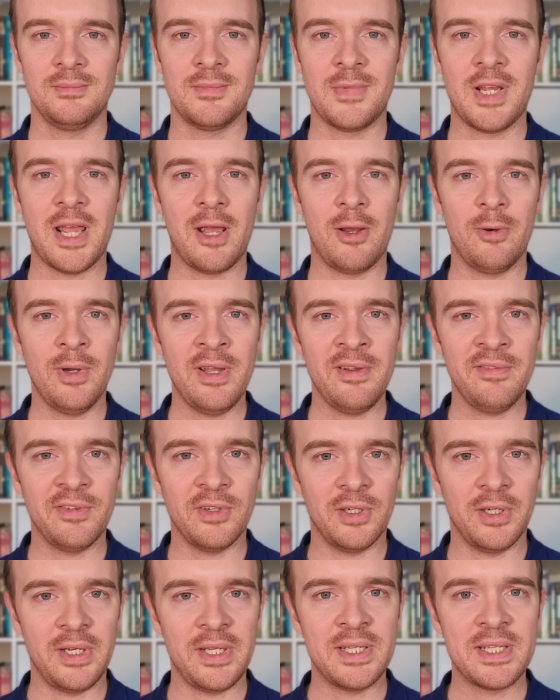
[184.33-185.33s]

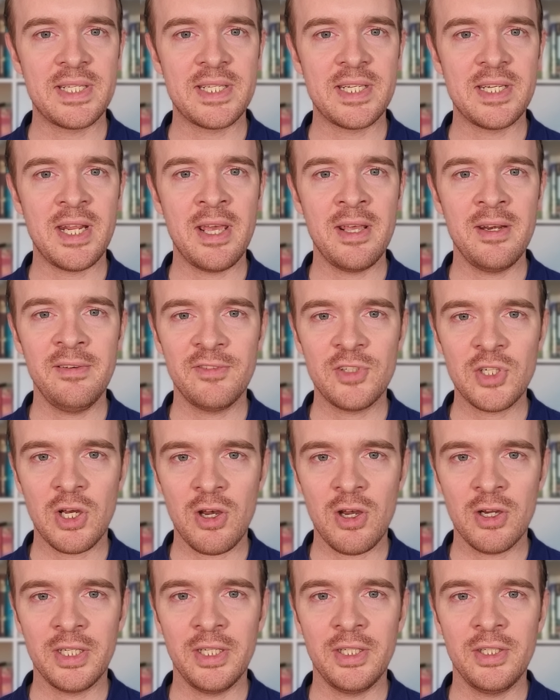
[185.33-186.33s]
However, instead of
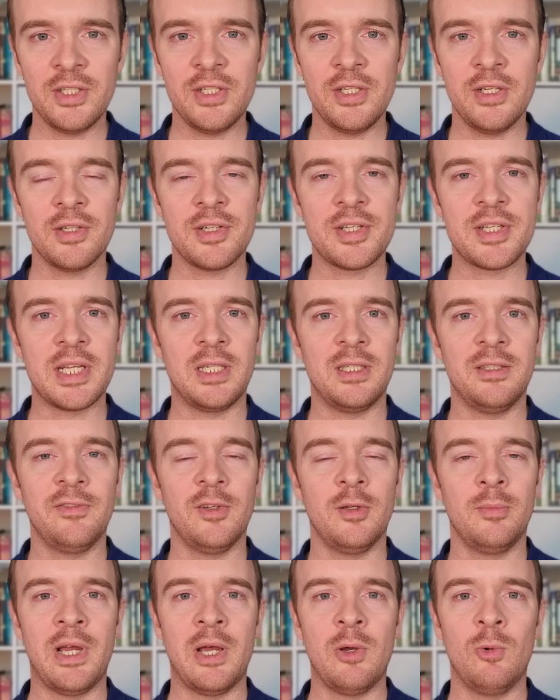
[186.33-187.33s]
talking to yourself
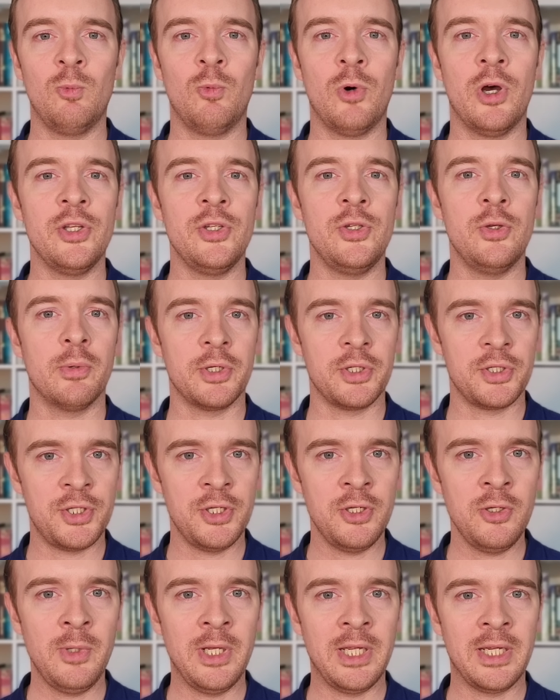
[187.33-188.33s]
about what you're
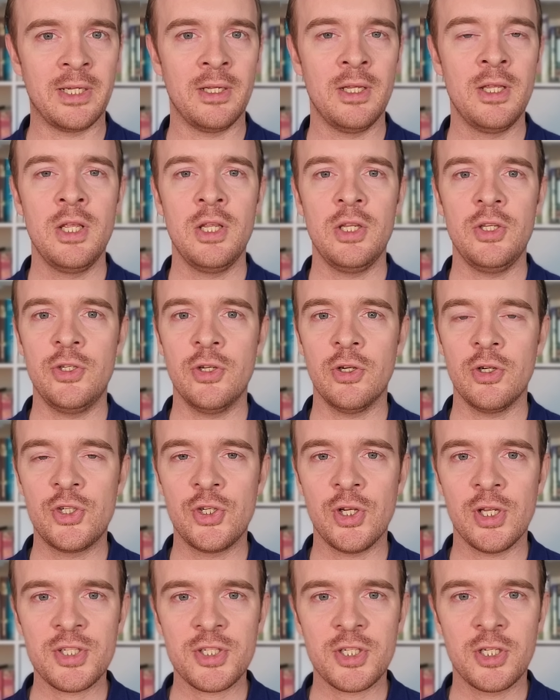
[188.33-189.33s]
doing, you're
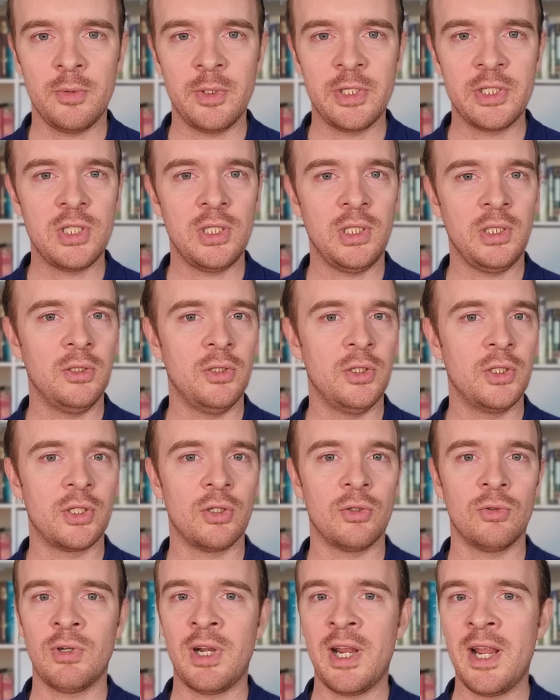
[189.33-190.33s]
just going to look
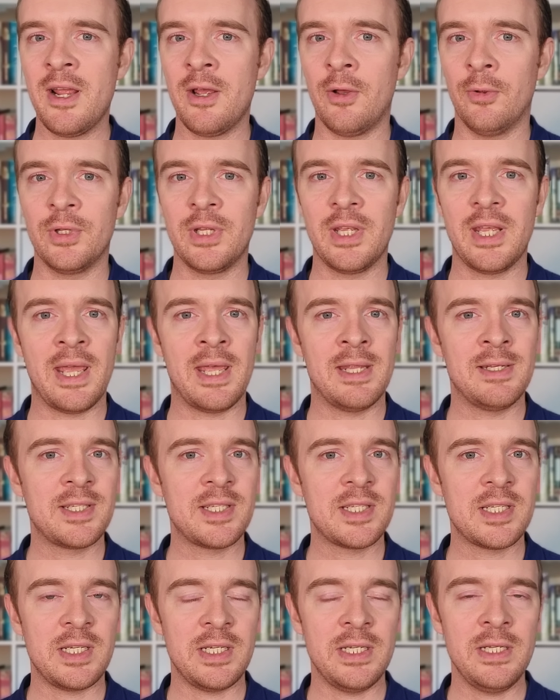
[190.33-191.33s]
around and
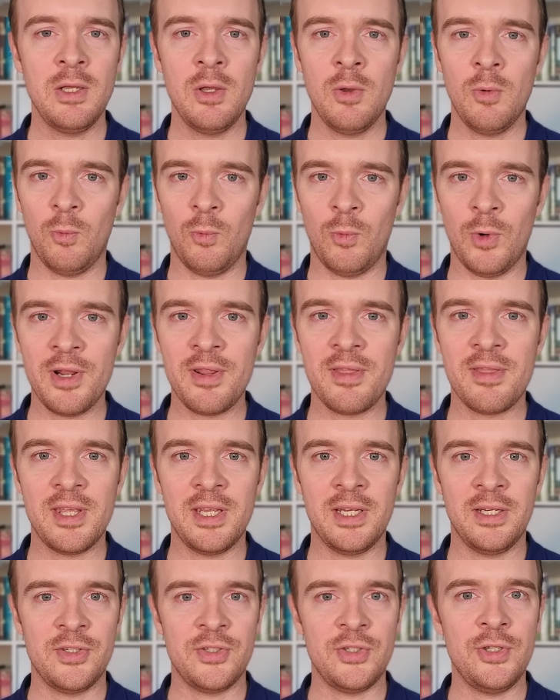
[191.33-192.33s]
see what
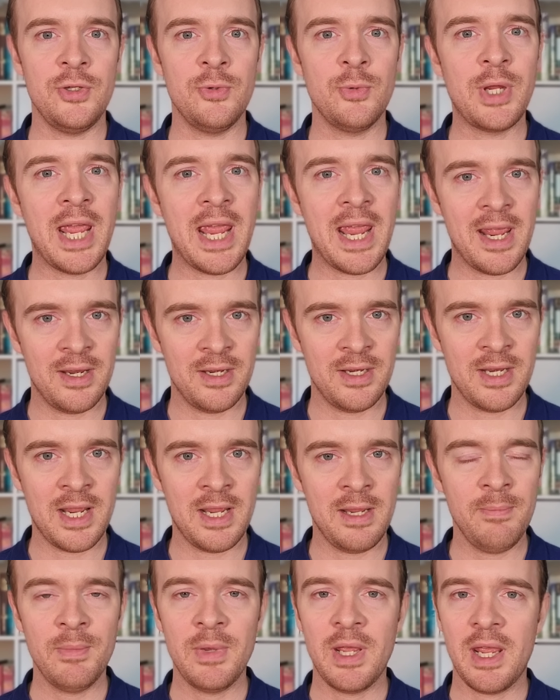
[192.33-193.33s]
things you can
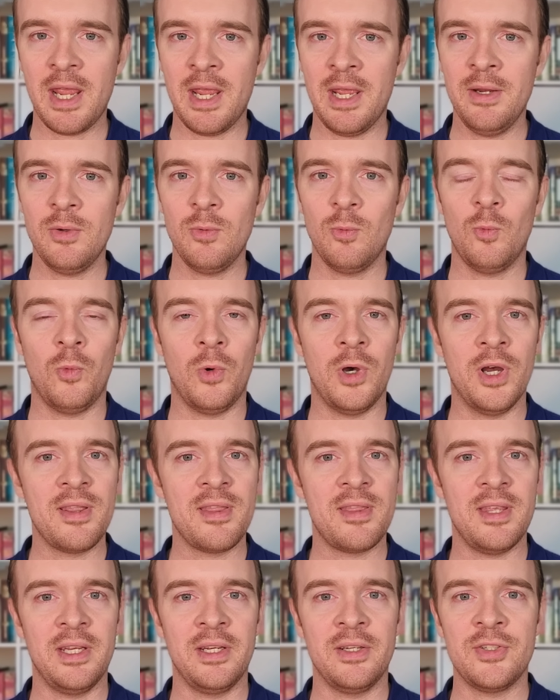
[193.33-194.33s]
name and what
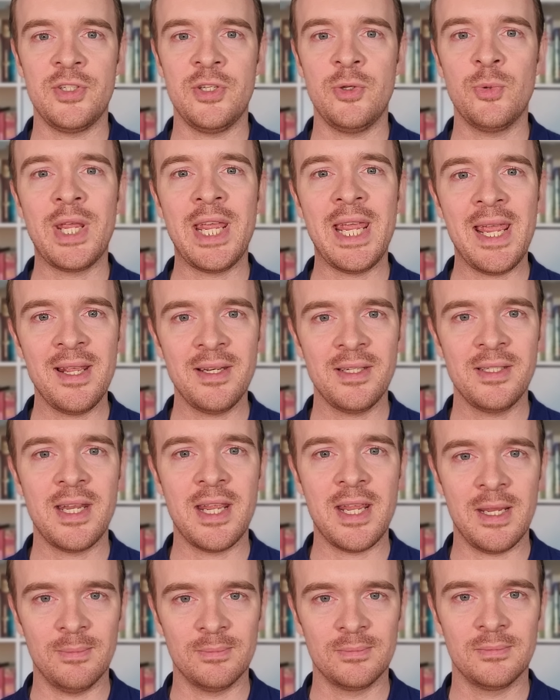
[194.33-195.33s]
things you can't name.